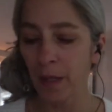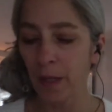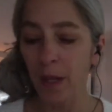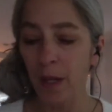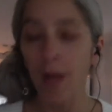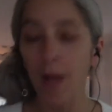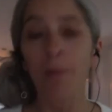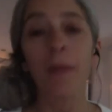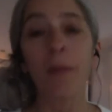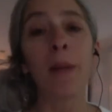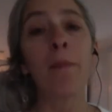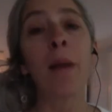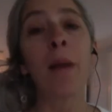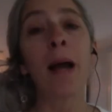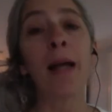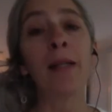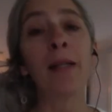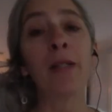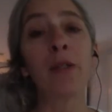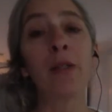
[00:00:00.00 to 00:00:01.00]
May
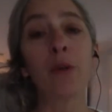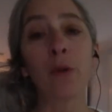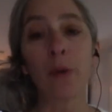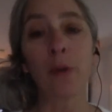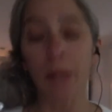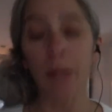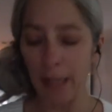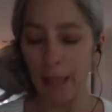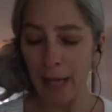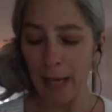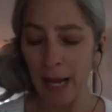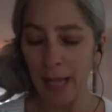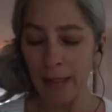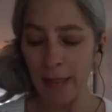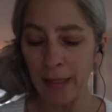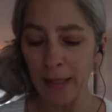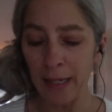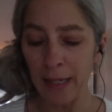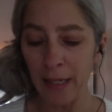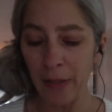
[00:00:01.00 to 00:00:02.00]
my story as
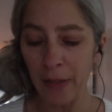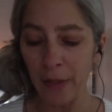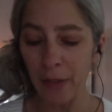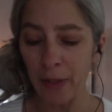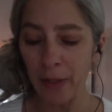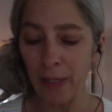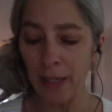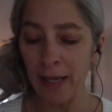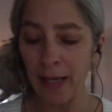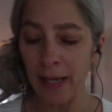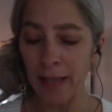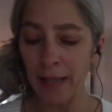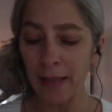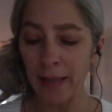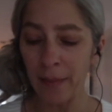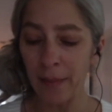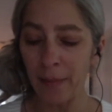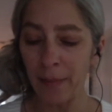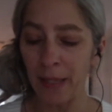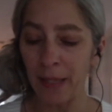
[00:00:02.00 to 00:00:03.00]
an
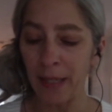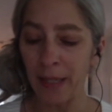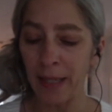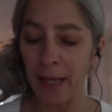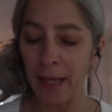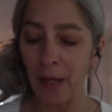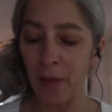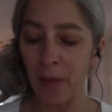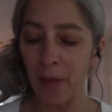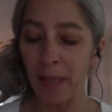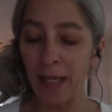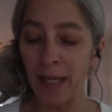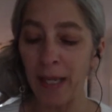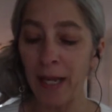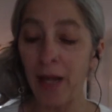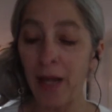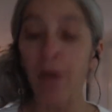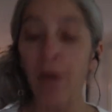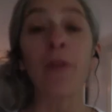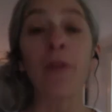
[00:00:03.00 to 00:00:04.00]
interconnected being help me
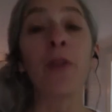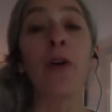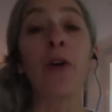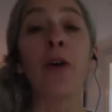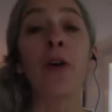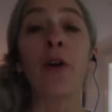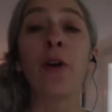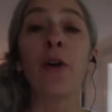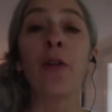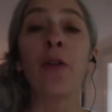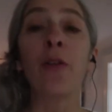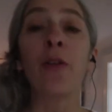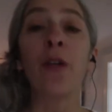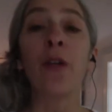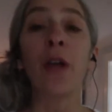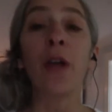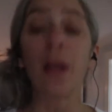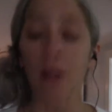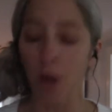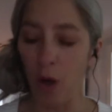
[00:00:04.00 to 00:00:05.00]
care for the earth
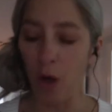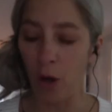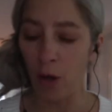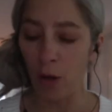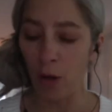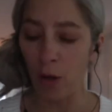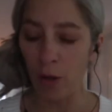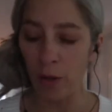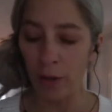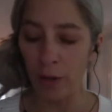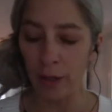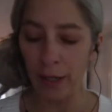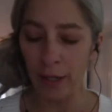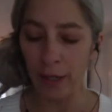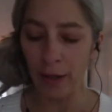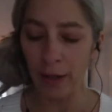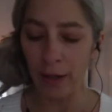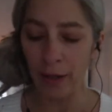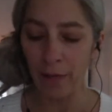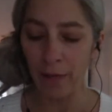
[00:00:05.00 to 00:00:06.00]
and all her
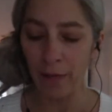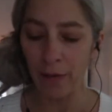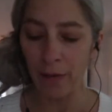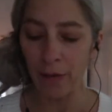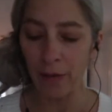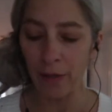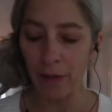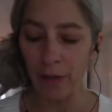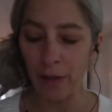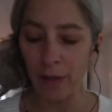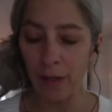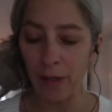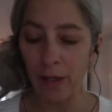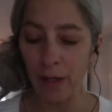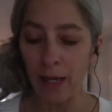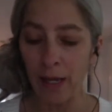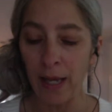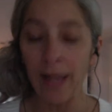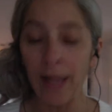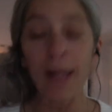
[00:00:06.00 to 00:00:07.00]
caregivers,
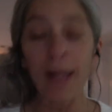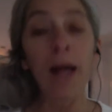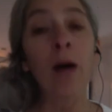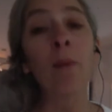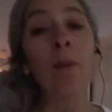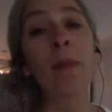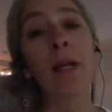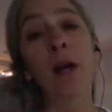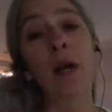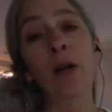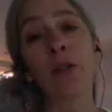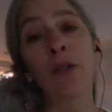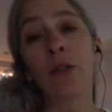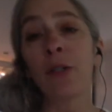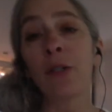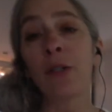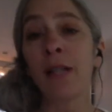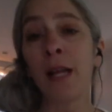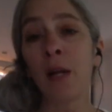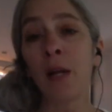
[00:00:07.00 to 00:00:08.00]
and help me
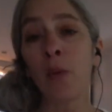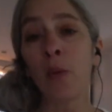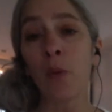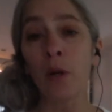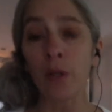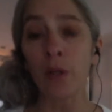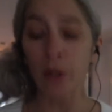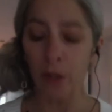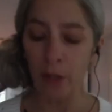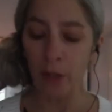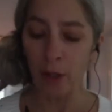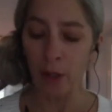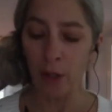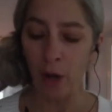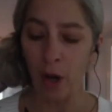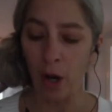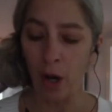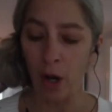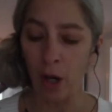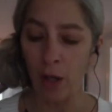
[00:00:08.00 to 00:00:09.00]
understand wonder and
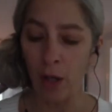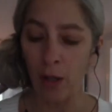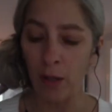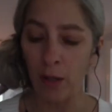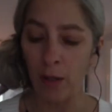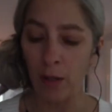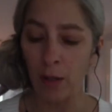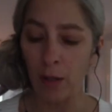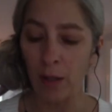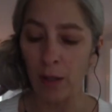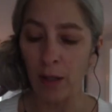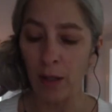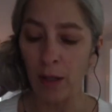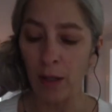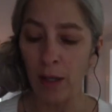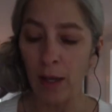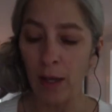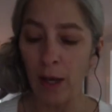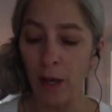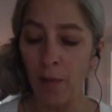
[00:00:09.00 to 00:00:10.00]
awe.
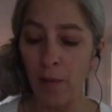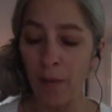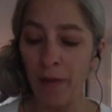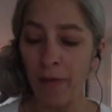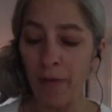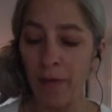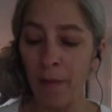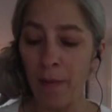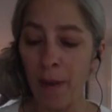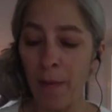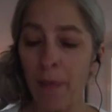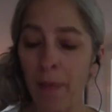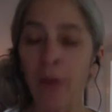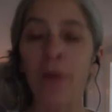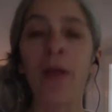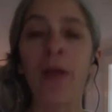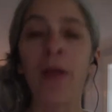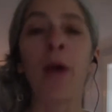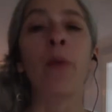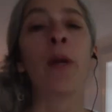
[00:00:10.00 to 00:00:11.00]
Help me remember
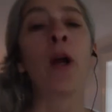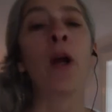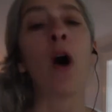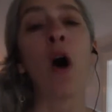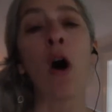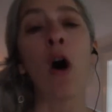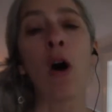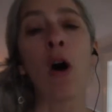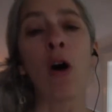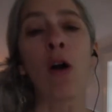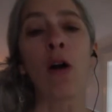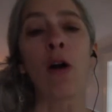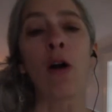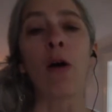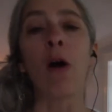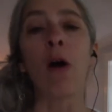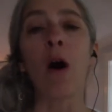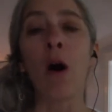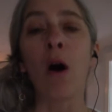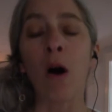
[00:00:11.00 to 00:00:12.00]
that we are
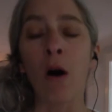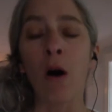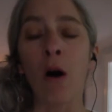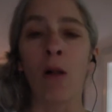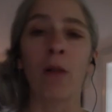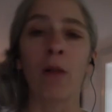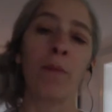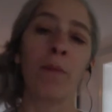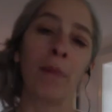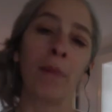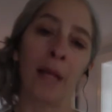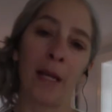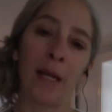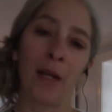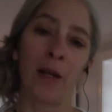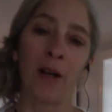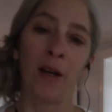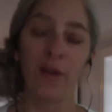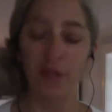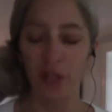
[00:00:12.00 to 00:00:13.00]
all made
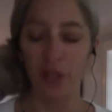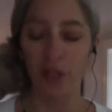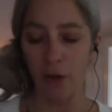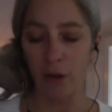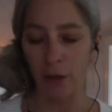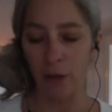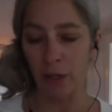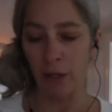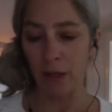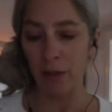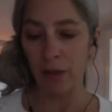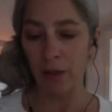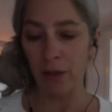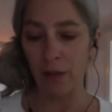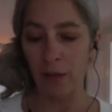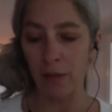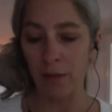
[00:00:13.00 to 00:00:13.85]
of stardust.